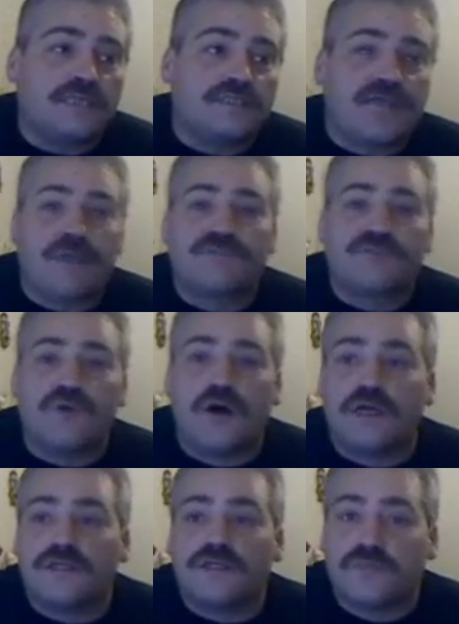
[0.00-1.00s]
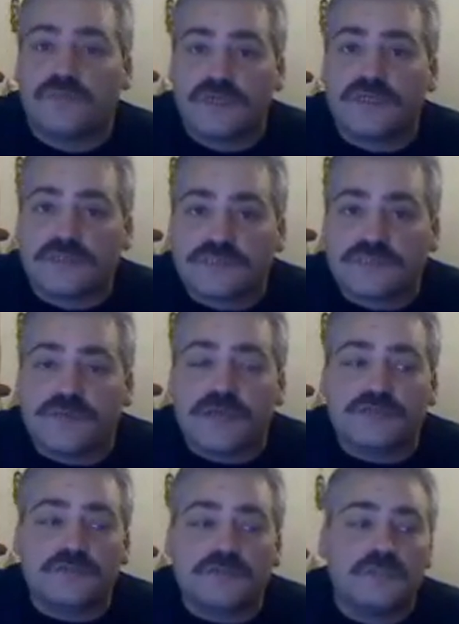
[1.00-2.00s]
top dog in the political
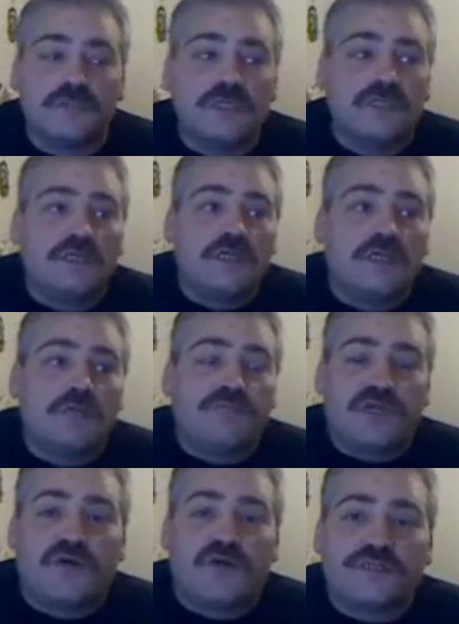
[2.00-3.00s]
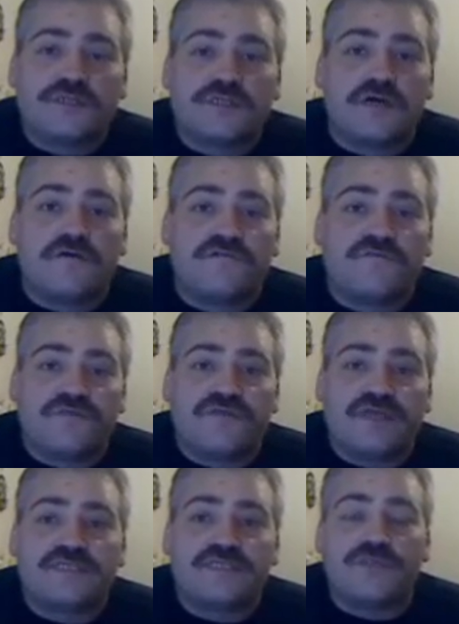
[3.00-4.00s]
spectrum because of the
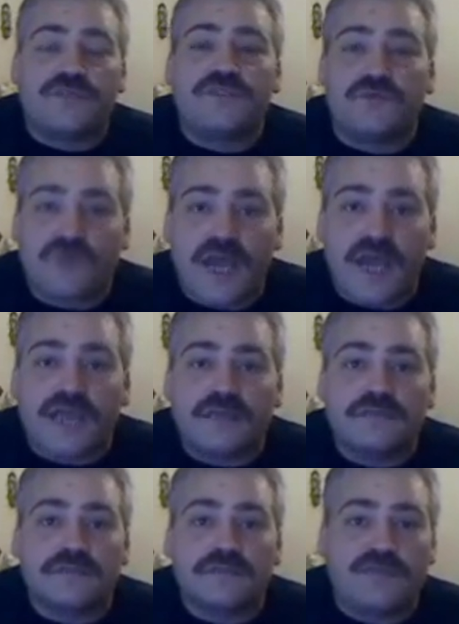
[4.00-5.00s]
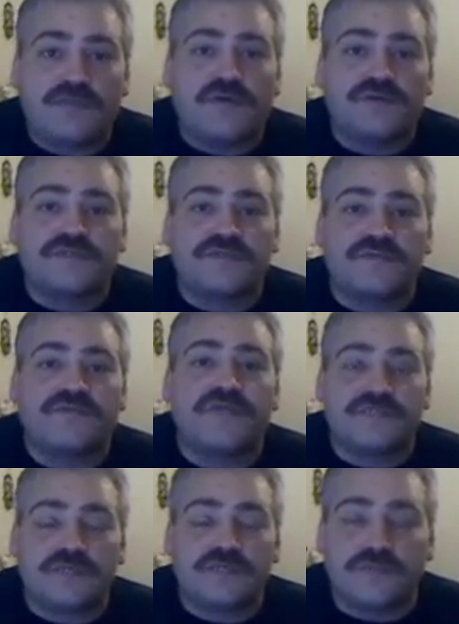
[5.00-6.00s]
things that we do right, not because of the
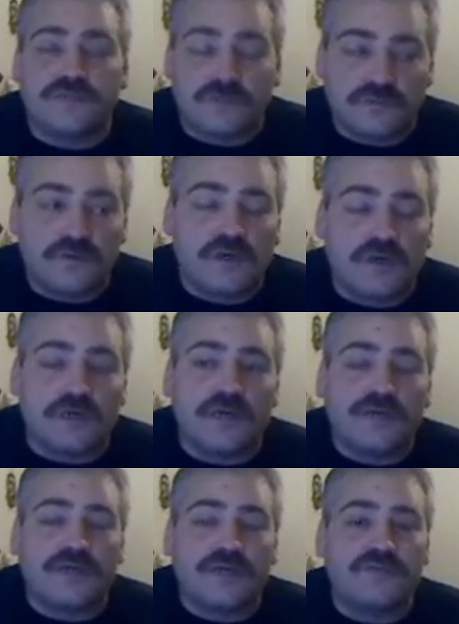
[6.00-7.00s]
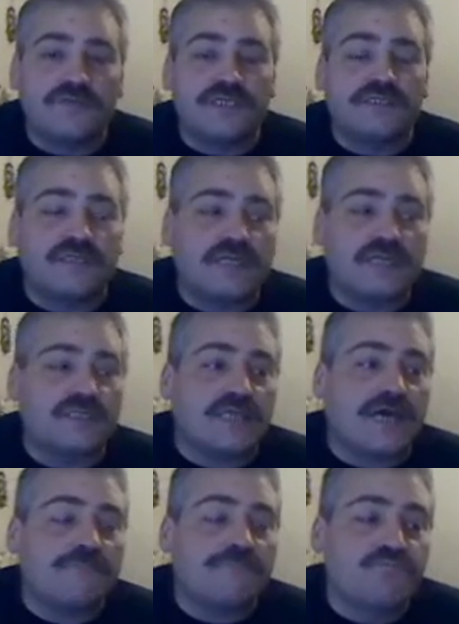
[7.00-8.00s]
things that we do wrong. I really think
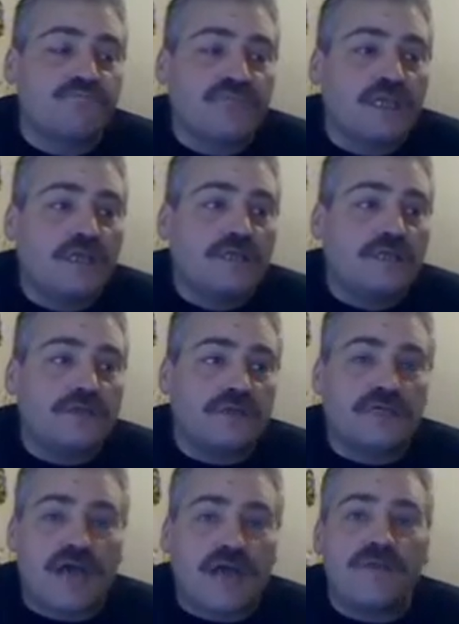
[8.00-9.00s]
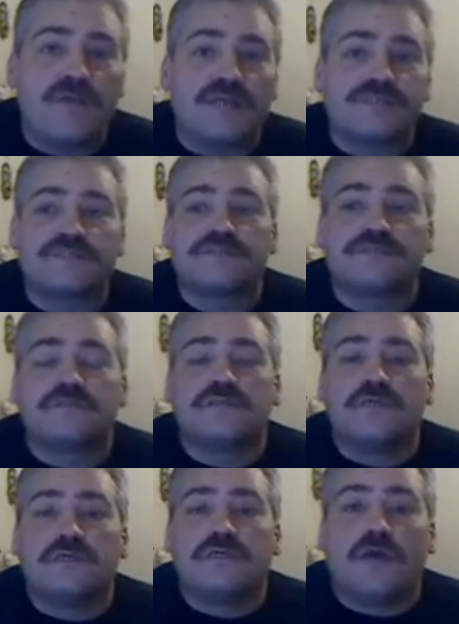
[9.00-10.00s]
that your comments
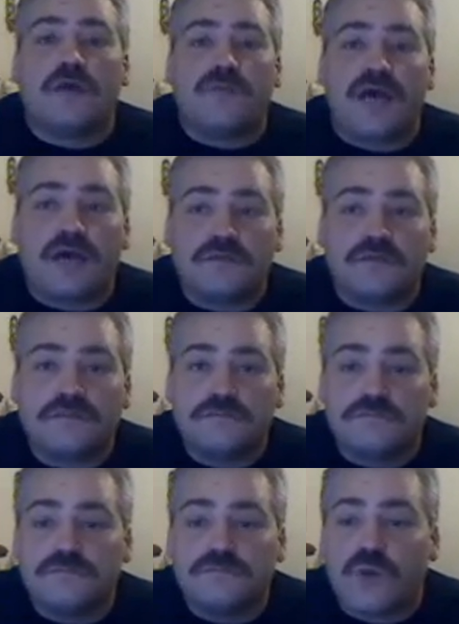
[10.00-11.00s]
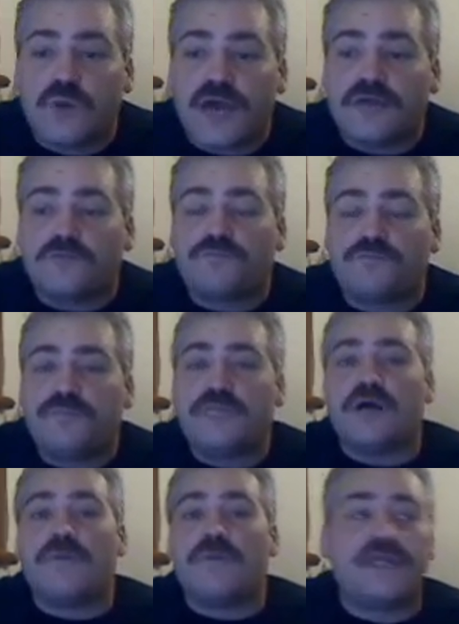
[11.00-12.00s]
about about
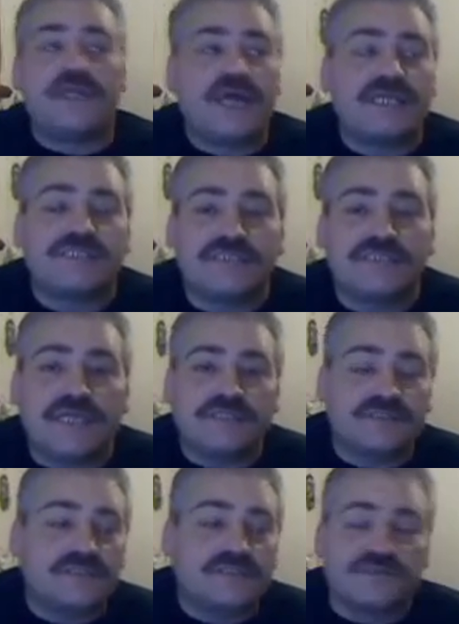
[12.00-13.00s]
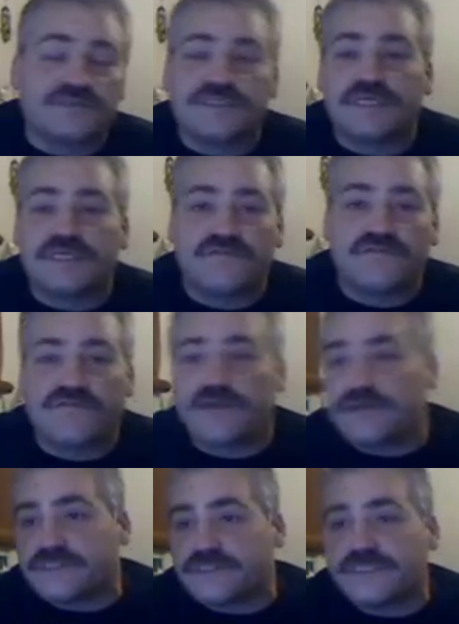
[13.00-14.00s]
the United States, sticking their
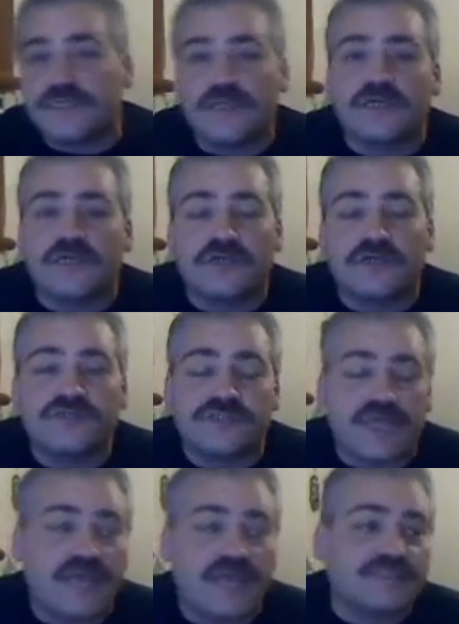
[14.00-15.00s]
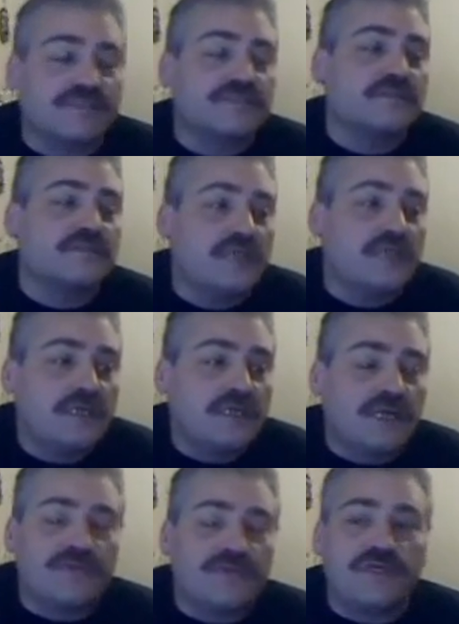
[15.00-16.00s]
fingers in other countries' asses,
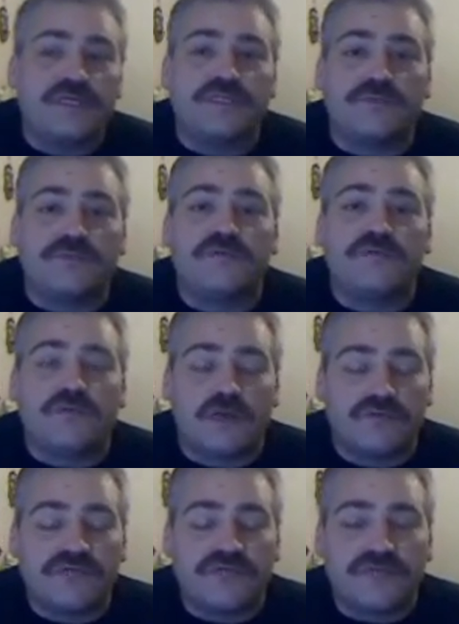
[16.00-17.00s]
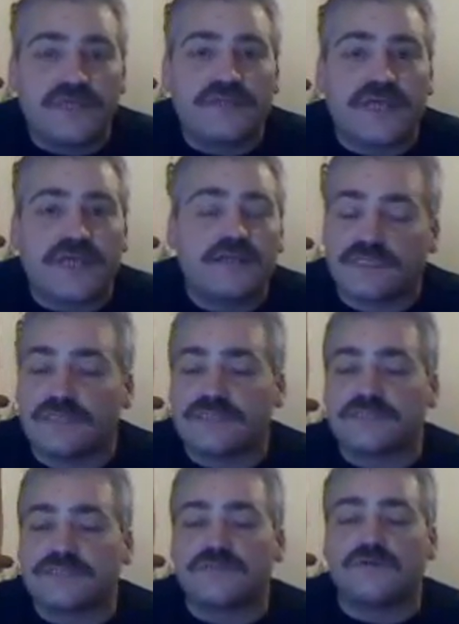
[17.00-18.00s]
I think you need to rethink that. I've listened